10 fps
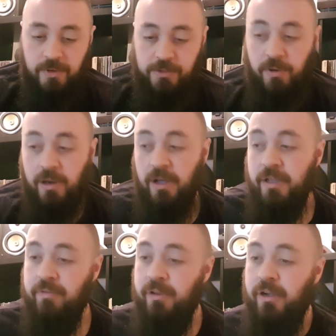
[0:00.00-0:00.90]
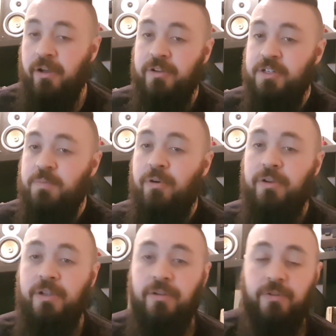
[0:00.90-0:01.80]
I was quite lucky really. I kind of
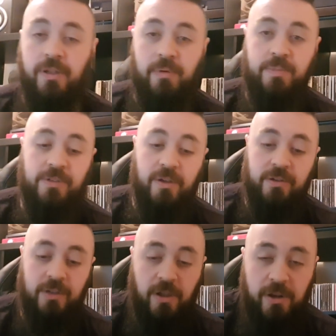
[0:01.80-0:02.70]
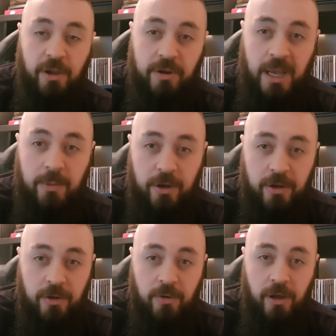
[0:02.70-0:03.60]
spotted it on their website, because I kind of go on
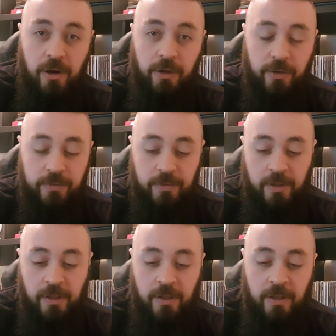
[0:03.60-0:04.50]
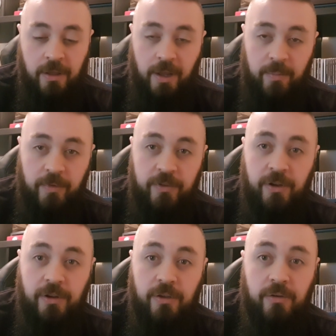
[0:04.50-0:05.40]
Hammerheart quite a lot. If you
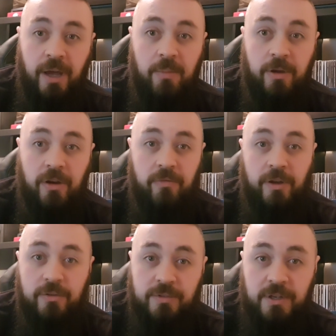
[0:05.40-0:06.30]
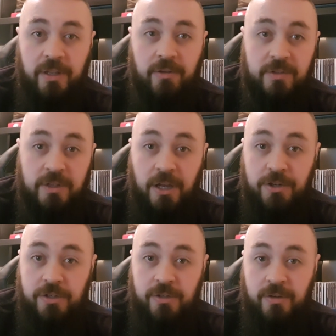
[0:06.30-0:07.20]
don't know who Hammerheart Records are, they're a
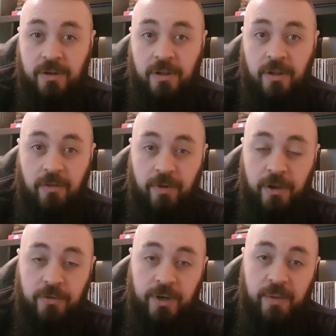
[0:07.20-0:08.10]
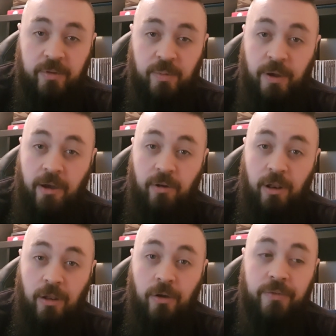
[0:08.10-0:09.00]
Dutch record label that put out a
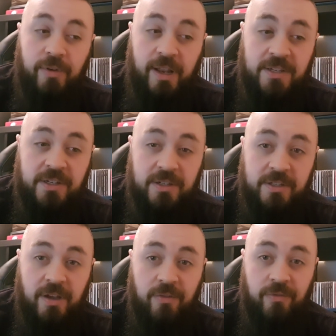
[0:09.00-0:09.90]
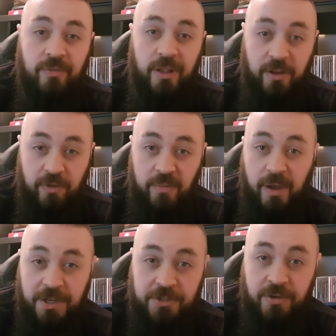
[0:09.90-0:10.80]
lot of classic stuff, and they
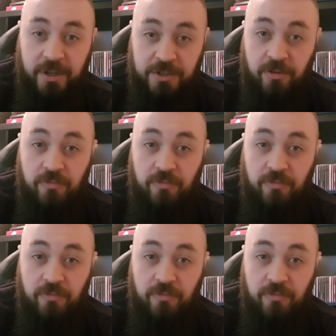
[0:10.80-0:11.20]
remaster it, and